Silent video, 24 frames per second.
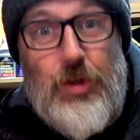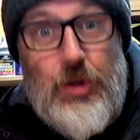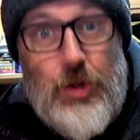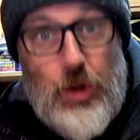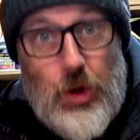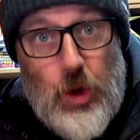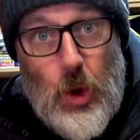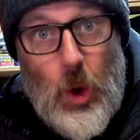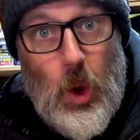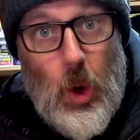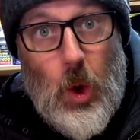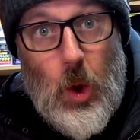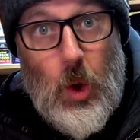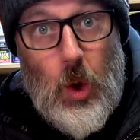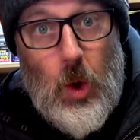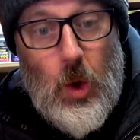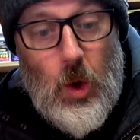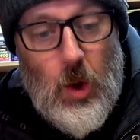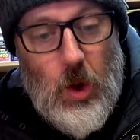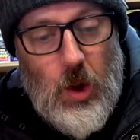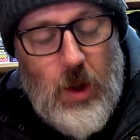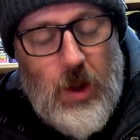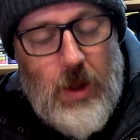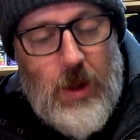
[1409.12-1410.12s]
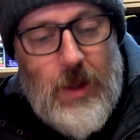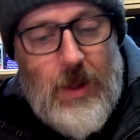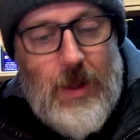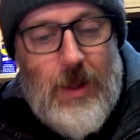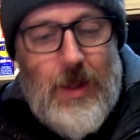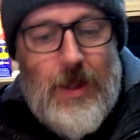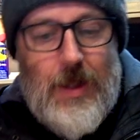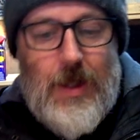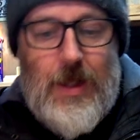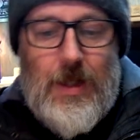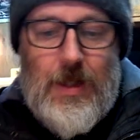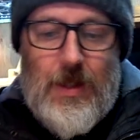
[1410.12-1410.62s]
door,
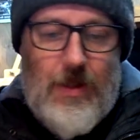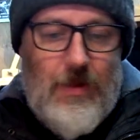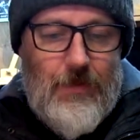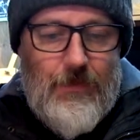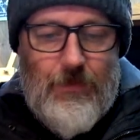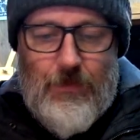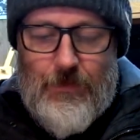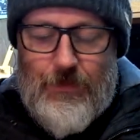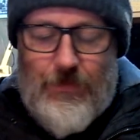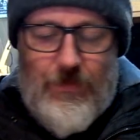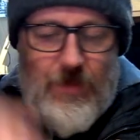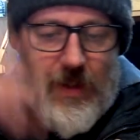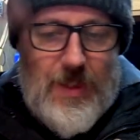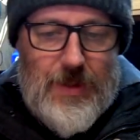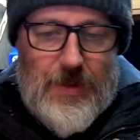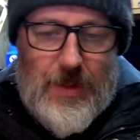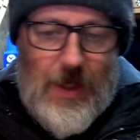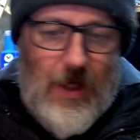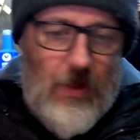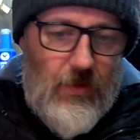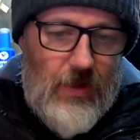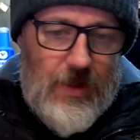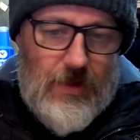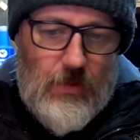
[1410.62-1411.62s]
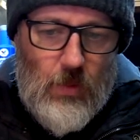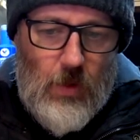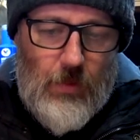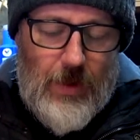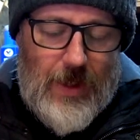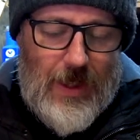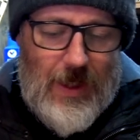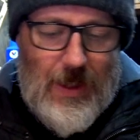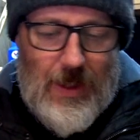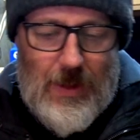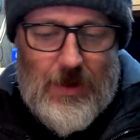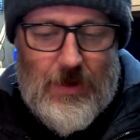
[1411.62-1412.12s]
there's no reason why we
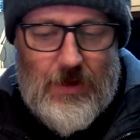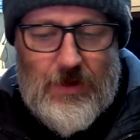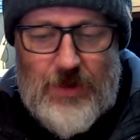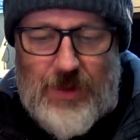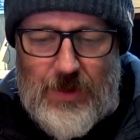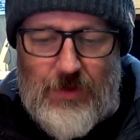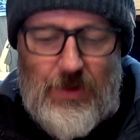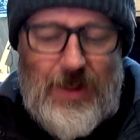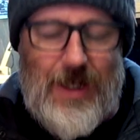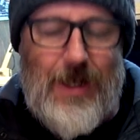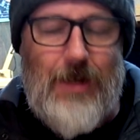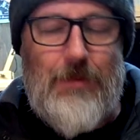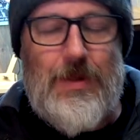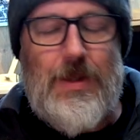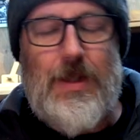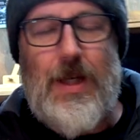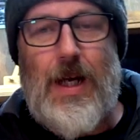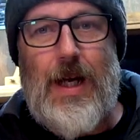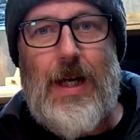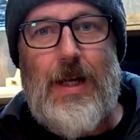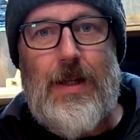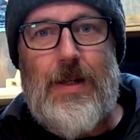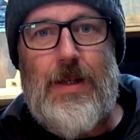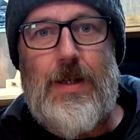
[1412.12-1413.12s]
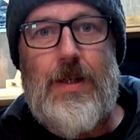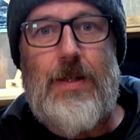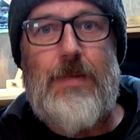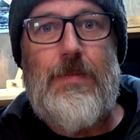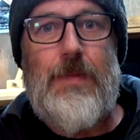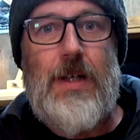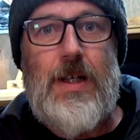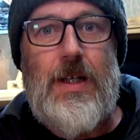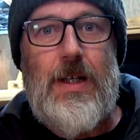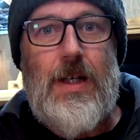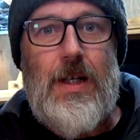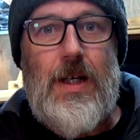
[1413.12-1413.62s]
can't. She keeps saying that
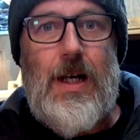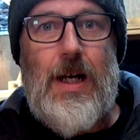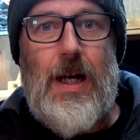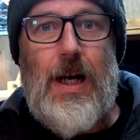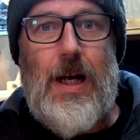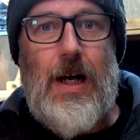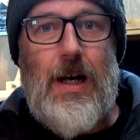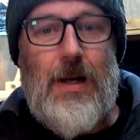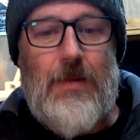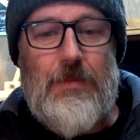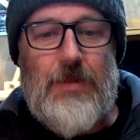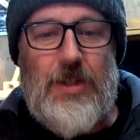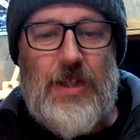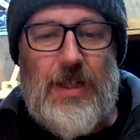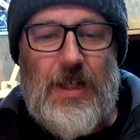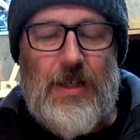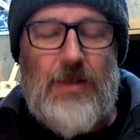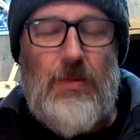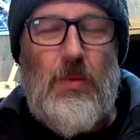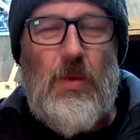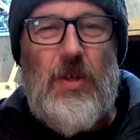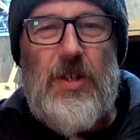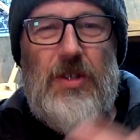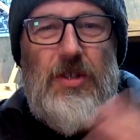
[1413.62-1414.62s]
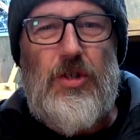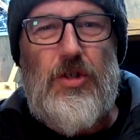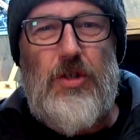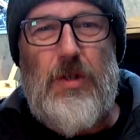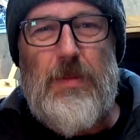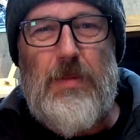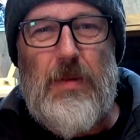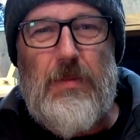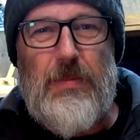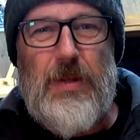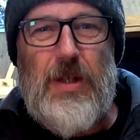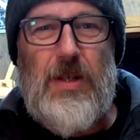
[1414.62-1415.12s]
she doesn't want to
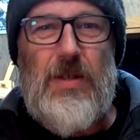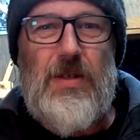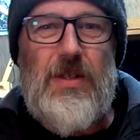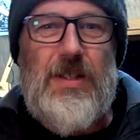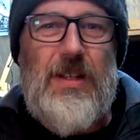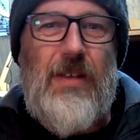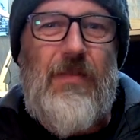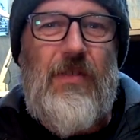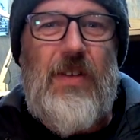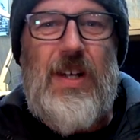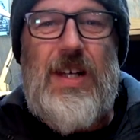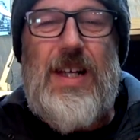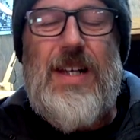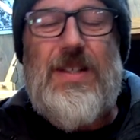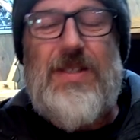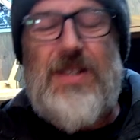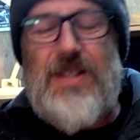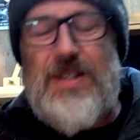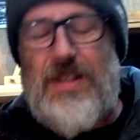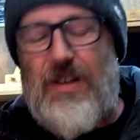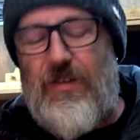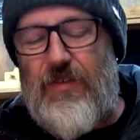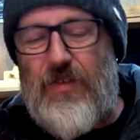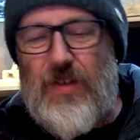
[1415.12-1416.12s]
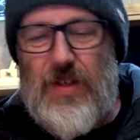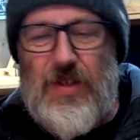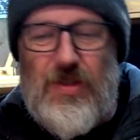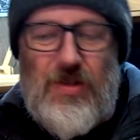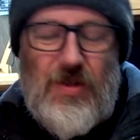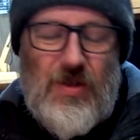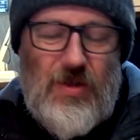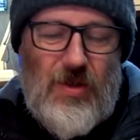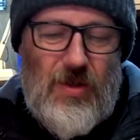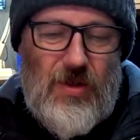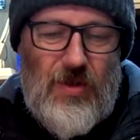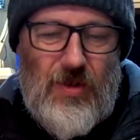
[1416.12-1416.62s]
trim it because if it gets a different
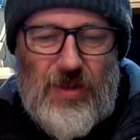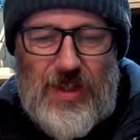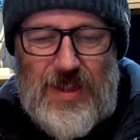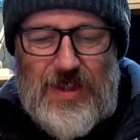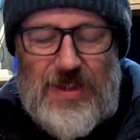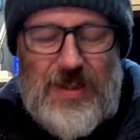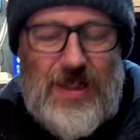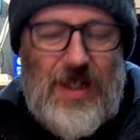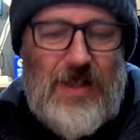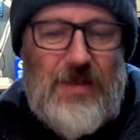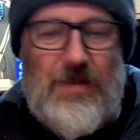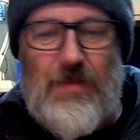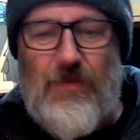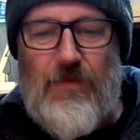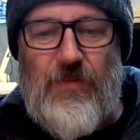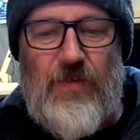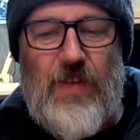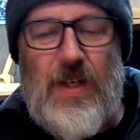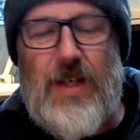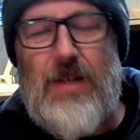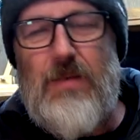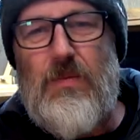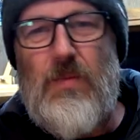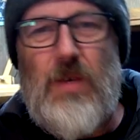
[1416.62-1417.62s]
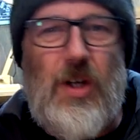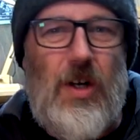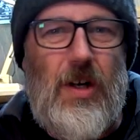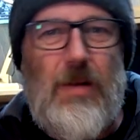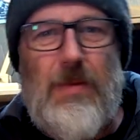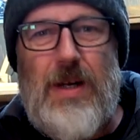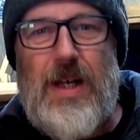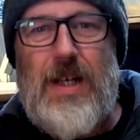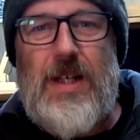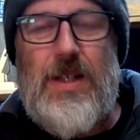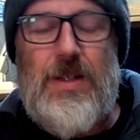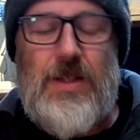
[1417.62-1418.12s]
door that doesn't fit and we're going to
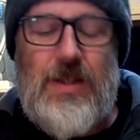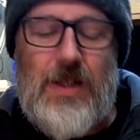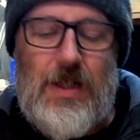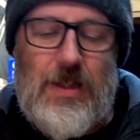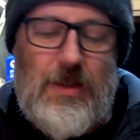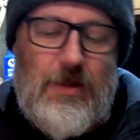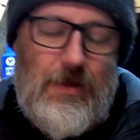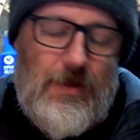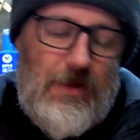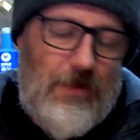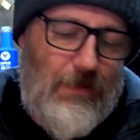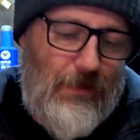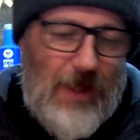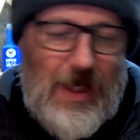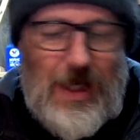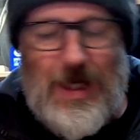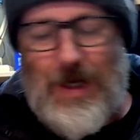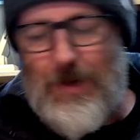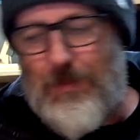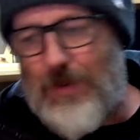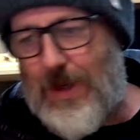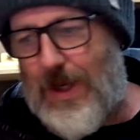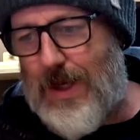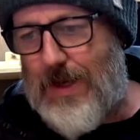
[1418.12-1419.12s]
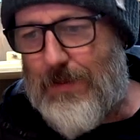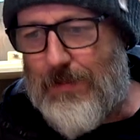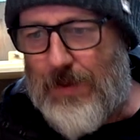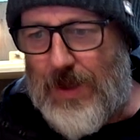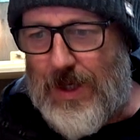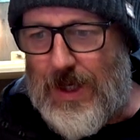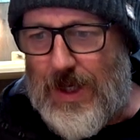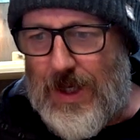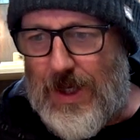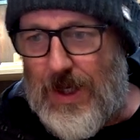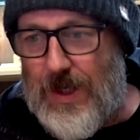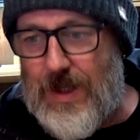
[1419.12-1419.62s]
make adjustments, blah, blah,
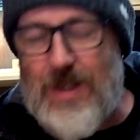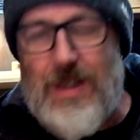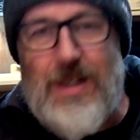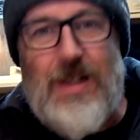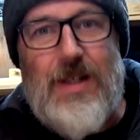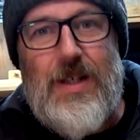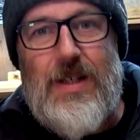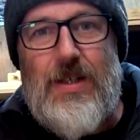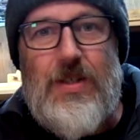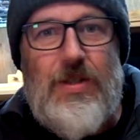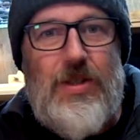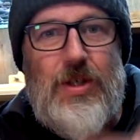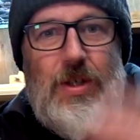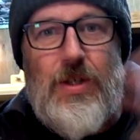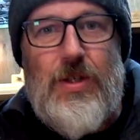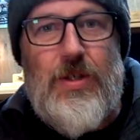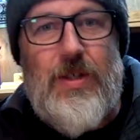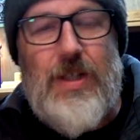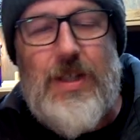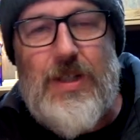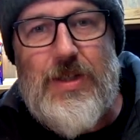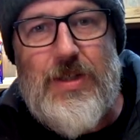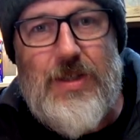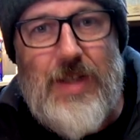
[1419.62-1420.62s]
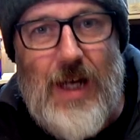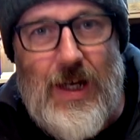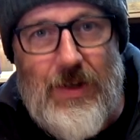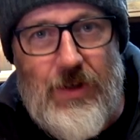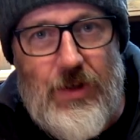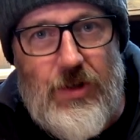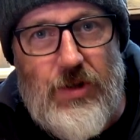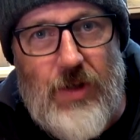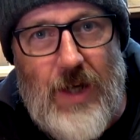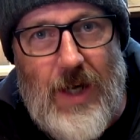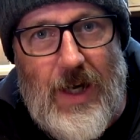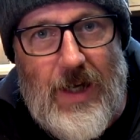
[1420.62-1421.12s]
blah. 2 years down the
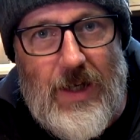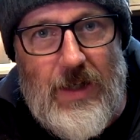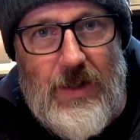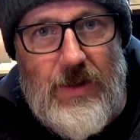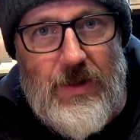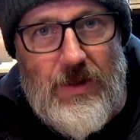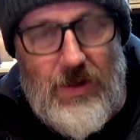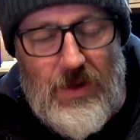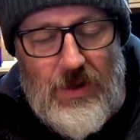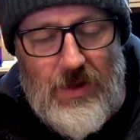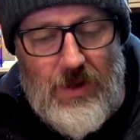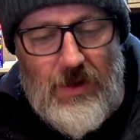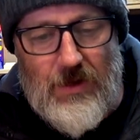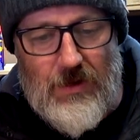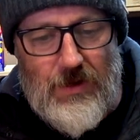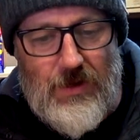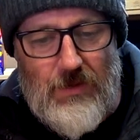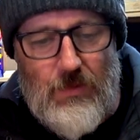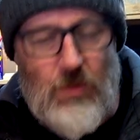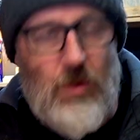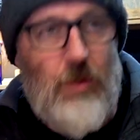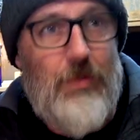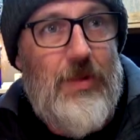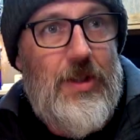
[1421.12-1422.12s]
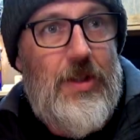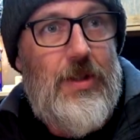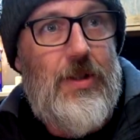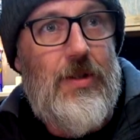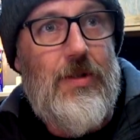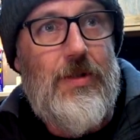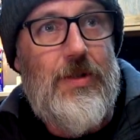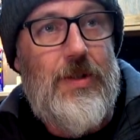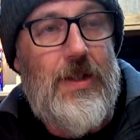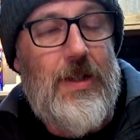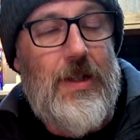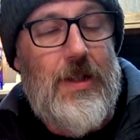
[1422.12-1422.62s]
track, we'll be
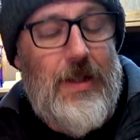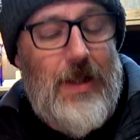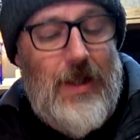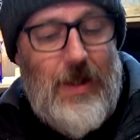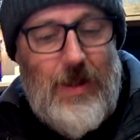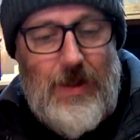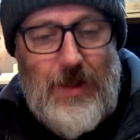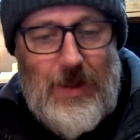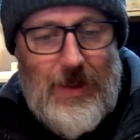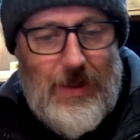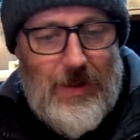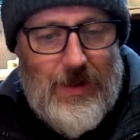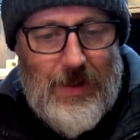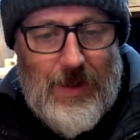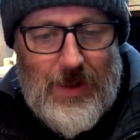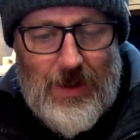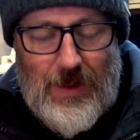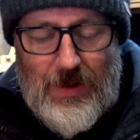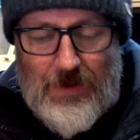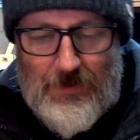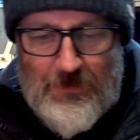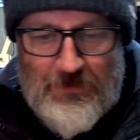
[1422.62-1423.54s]
still sitting in there.